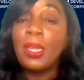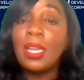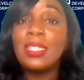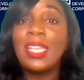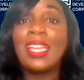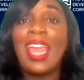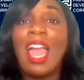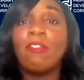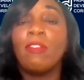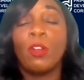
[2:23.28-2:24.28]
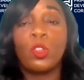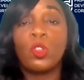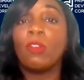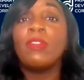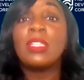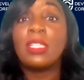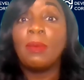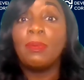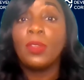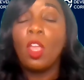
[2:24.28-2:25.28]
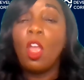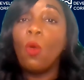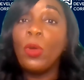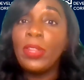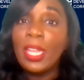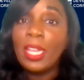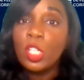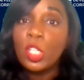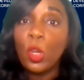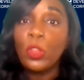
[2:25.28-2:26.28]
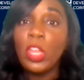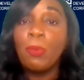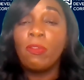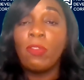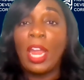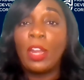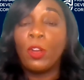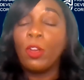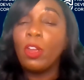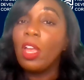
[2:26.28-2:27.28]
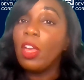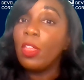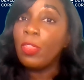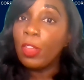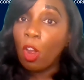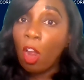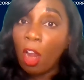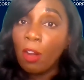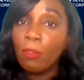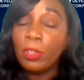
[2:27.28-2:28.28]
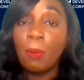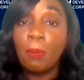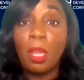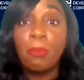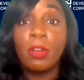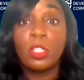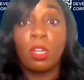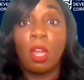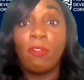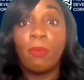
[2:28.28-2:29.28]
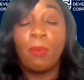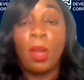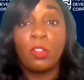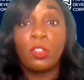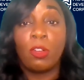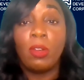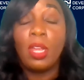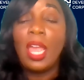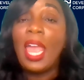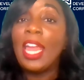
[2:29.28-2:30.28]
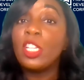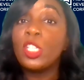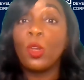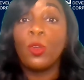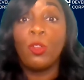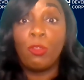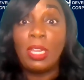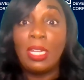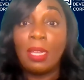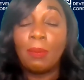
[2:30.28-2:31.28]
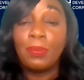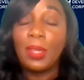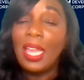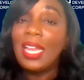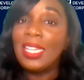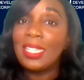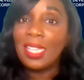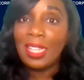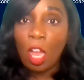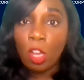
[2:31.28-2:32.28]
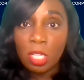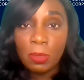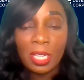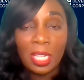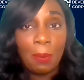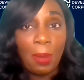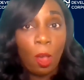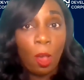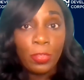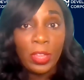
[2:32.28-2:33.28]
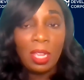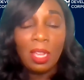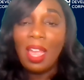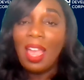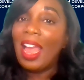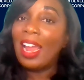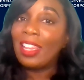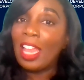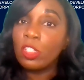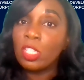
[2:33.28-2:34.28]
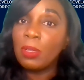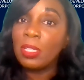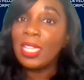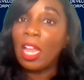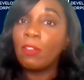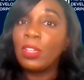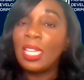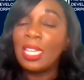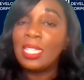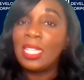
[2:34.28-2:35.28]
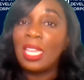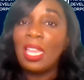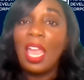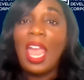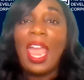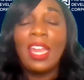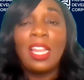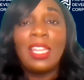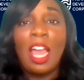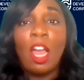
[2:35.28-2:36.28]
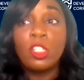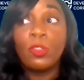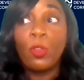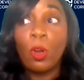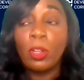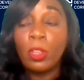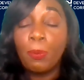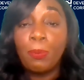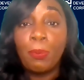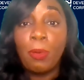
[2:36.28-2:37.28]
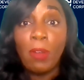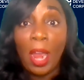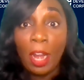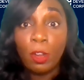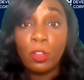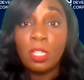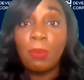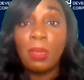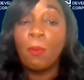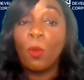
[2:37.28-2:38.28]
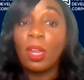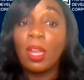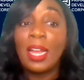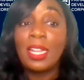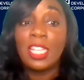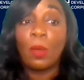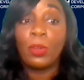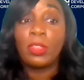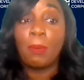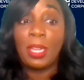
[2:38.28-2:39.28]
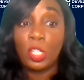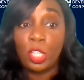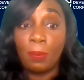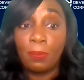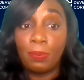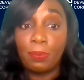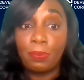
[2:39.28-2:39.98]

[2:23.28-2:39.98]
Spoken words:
because they can have a virtual visit where they can show their provider their blood pressure cuff monitor and show the reading. This allows them to keep healthy, allows them to stay out of the ED, and allows for the provider to be in more contact with the patient.